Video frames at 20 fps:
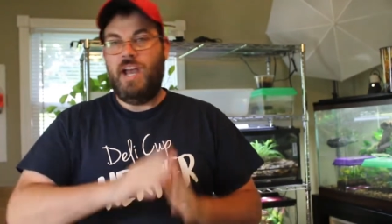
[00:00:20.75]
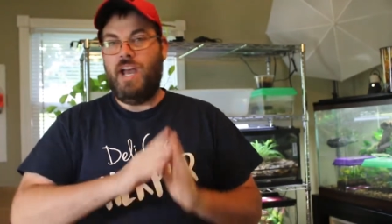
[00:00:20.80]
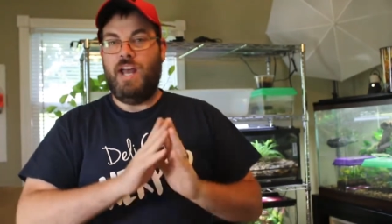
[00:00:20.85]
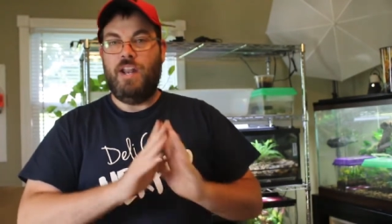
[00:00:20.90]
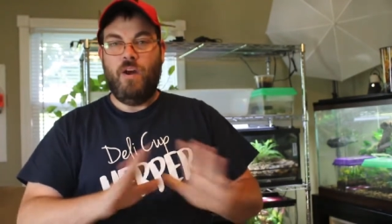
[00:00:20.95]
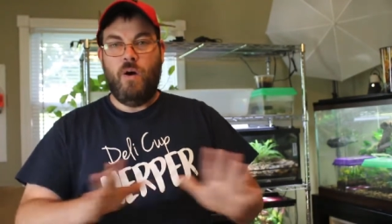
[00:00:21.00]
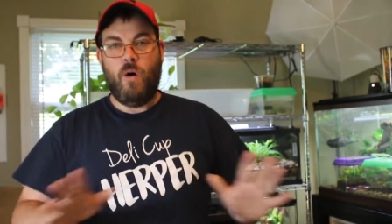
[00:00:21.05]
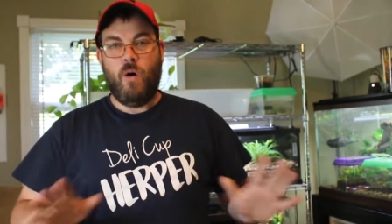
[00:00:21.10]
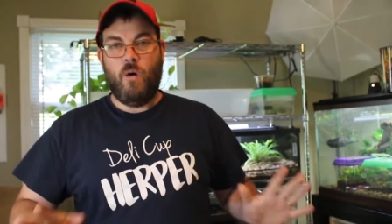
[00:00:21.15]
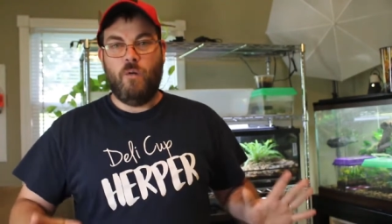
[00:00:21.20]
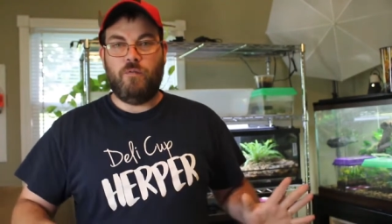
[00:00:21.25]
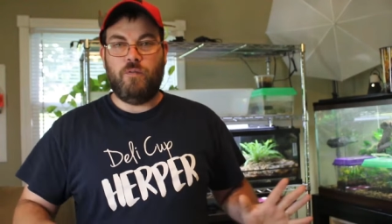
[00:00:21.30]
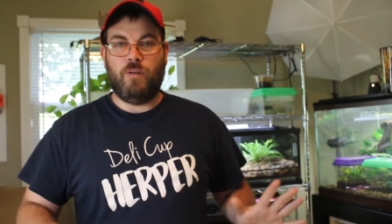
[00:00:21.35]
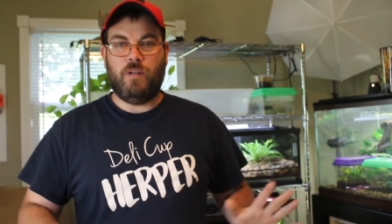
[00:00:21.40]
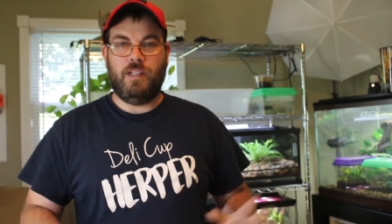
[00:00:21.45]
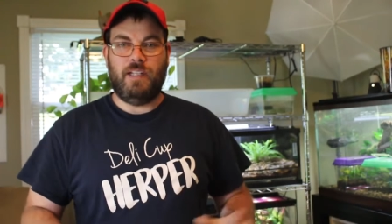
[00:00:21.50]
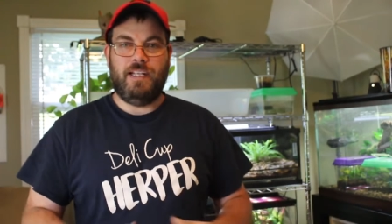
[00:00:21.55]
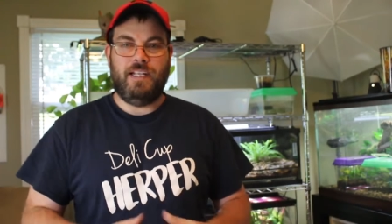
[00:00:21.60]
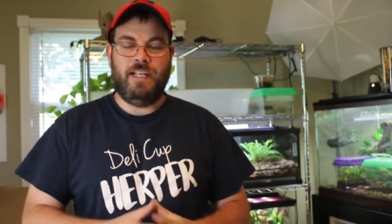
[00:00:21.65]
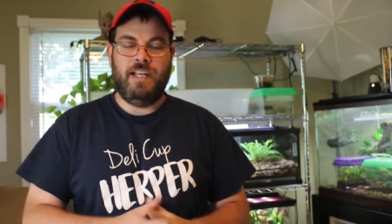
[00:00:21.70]
and
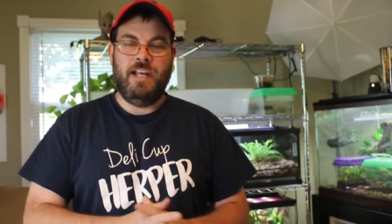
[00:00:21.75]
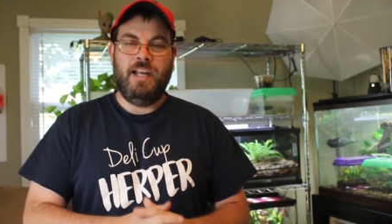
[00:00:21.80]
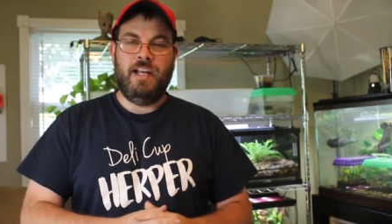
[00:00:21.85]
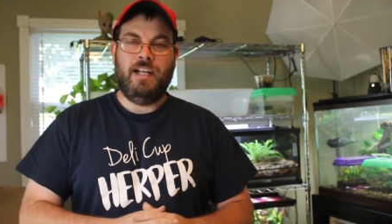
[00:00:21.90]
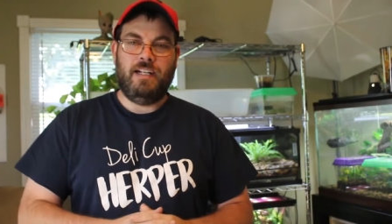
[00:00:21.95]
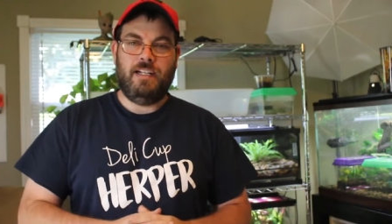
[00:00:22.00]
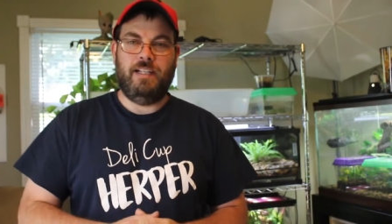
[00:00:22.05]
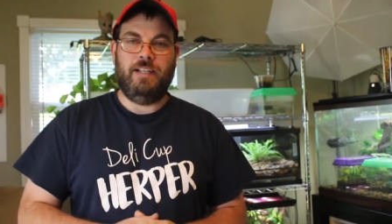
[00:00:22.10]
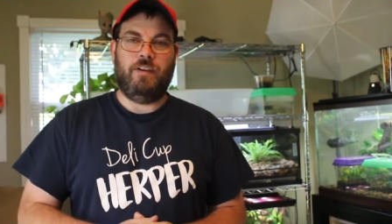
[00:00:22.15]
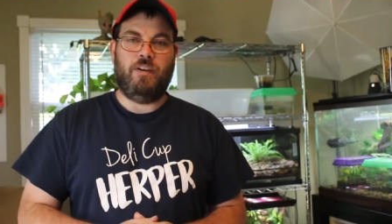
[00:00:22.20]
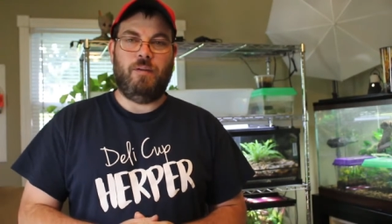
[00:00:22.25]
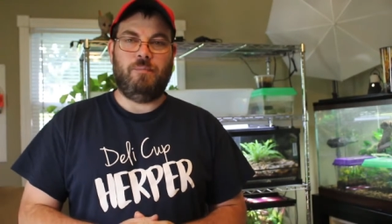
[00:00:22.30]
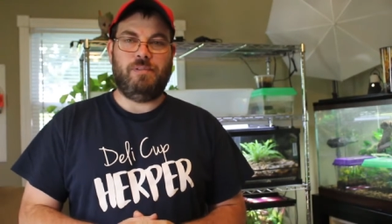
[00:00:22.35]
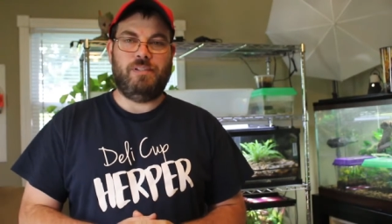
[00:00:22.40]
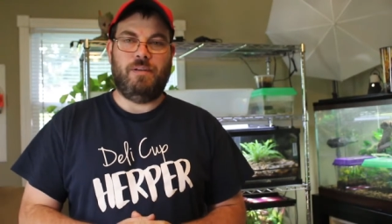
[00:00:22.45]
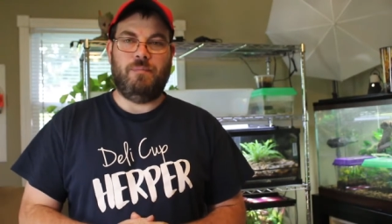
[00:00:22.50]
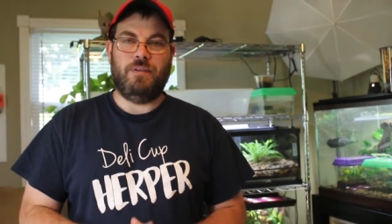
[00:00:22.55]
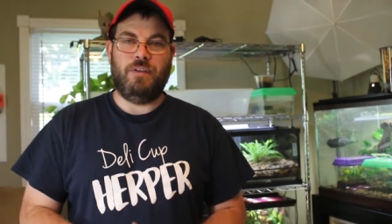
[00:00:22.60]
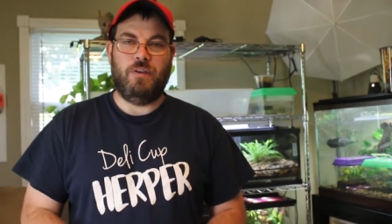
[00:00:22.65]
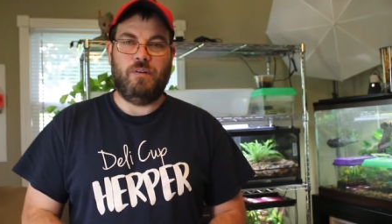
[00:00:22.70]
hopefully clear up
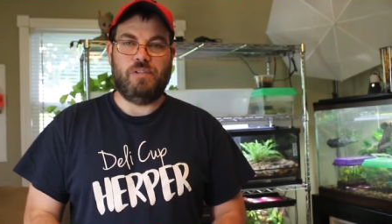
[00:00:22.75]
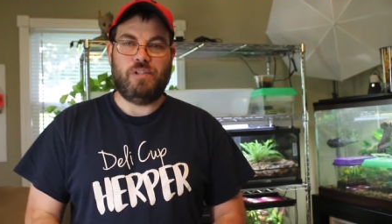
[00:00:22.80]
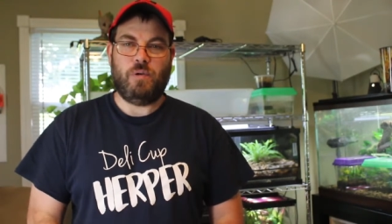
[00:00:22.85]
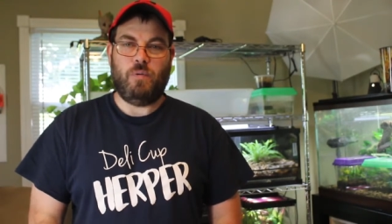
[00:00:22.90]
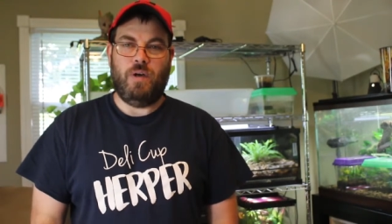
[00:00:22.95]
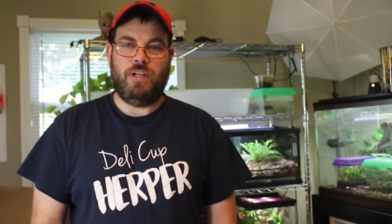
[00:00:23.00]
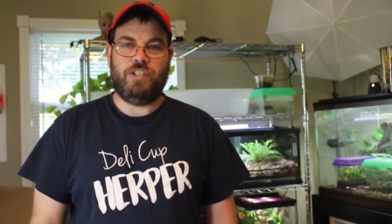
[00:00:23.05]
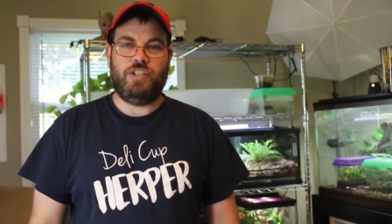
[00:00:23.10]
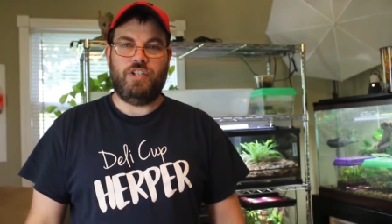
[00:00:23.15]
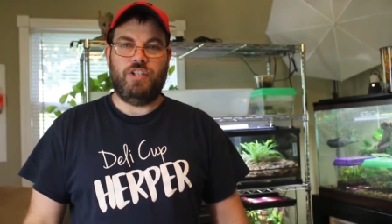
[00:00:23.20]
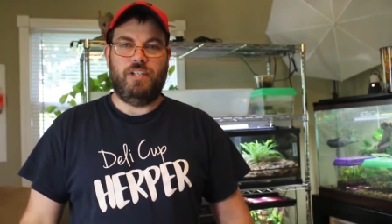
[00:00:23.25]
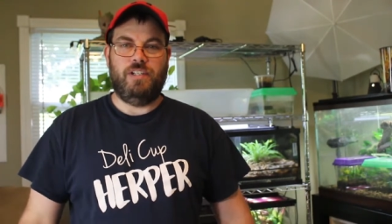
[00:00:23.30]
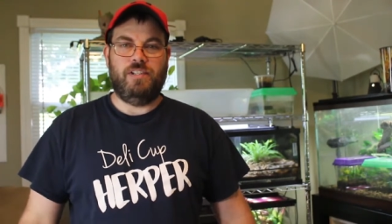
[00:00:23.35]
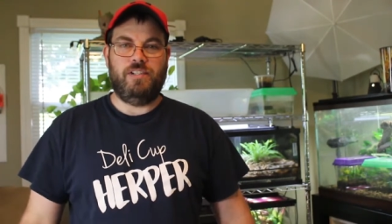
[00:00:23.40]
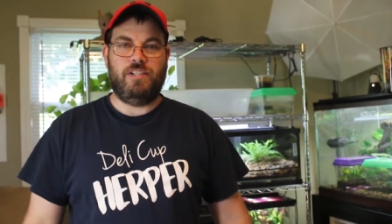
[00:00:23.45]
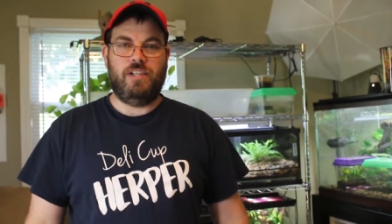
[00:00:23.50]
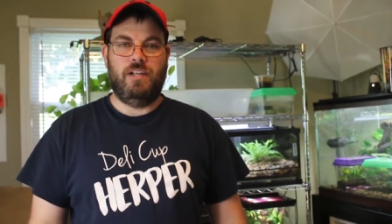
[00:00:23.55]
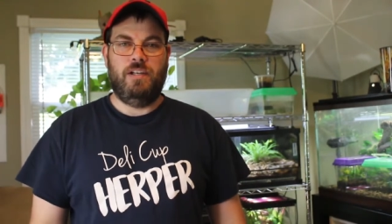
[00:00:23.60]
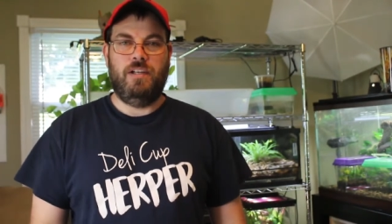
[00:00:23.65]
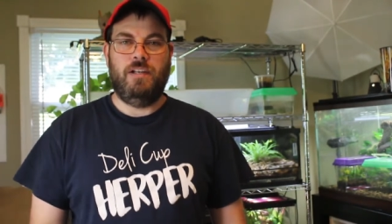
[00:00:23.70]
some of those
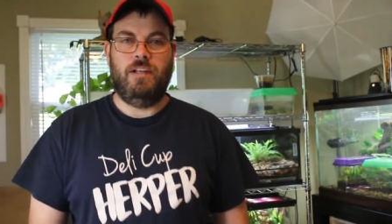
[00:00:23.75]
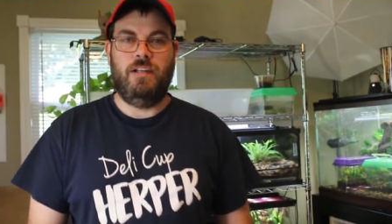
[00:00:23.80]
questions.